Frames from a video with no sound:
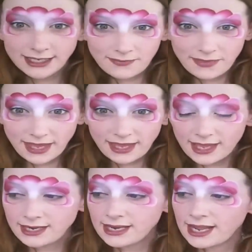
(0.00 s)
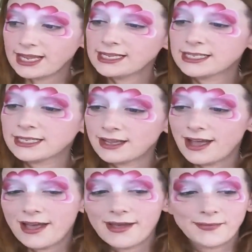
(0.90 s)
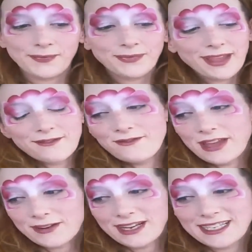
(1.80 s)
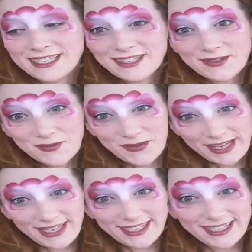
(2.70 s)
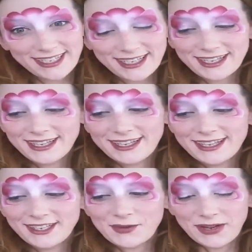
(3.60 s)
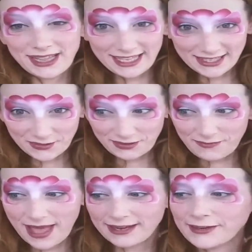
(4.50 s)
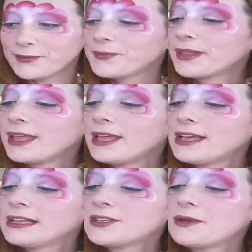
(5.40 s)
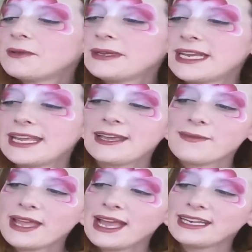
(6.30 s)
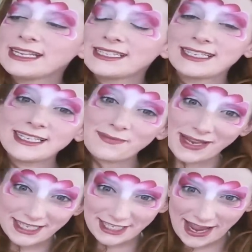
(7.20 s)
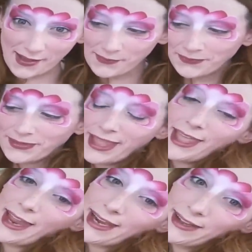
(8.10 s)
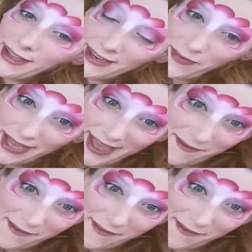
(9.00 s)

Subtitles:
to make a nice, very sweet, doily sort of pattern. So I'll be taking my high density sponge now, and I'm going to pick